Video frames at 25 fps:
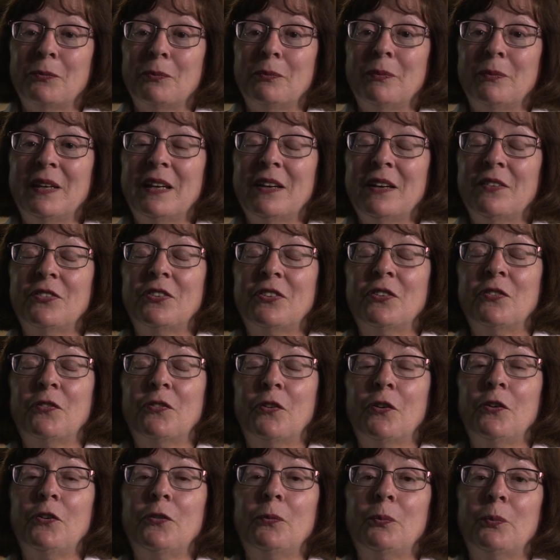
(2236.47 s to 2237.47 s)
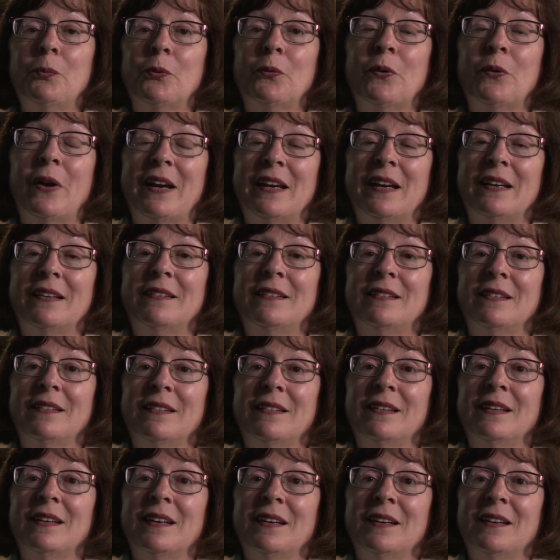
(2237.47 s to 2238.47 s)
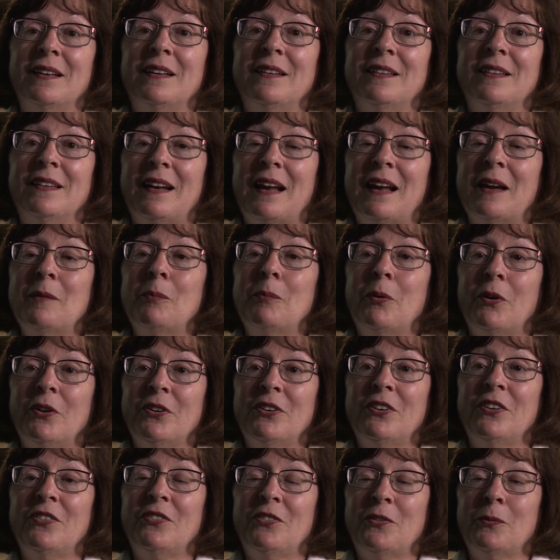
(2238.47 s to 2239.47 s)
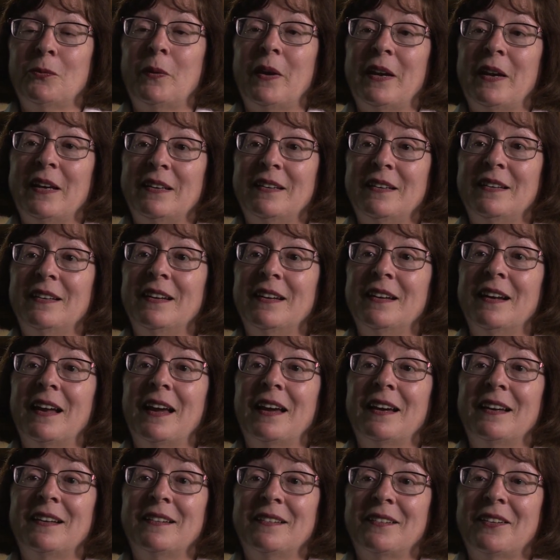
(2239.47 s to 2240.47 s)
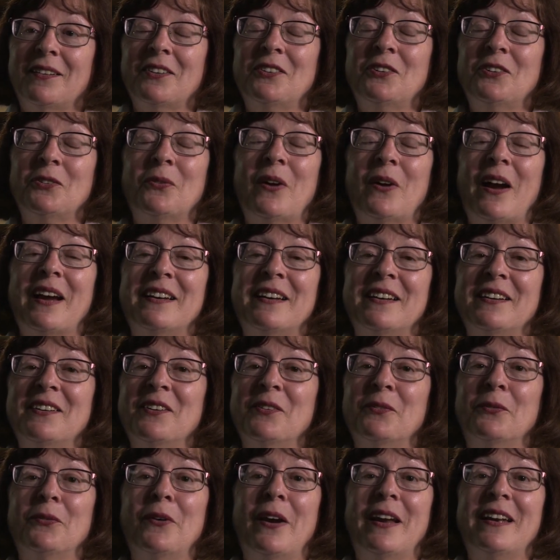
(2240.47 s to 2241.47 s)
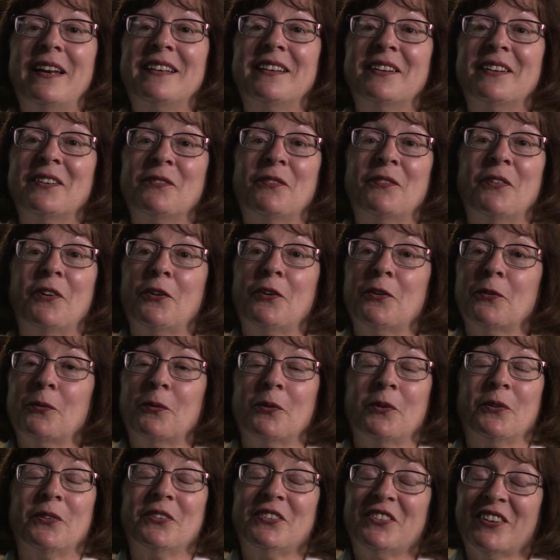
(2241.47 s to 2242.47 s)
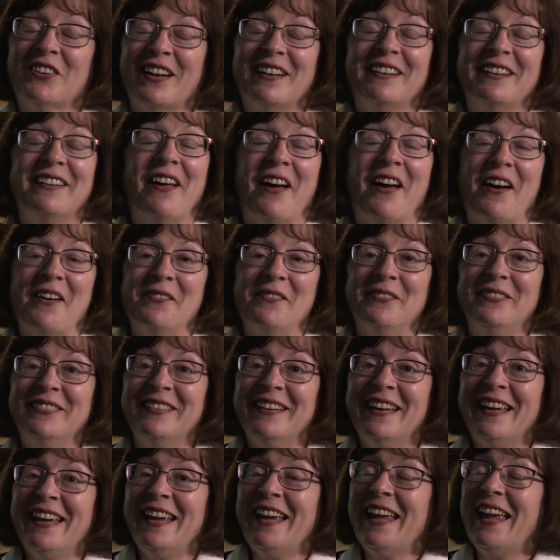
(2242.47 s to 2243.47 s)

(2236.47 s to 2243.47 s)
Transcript: because the first parade that I participated in, I got to ride in a red convertible, which I loved.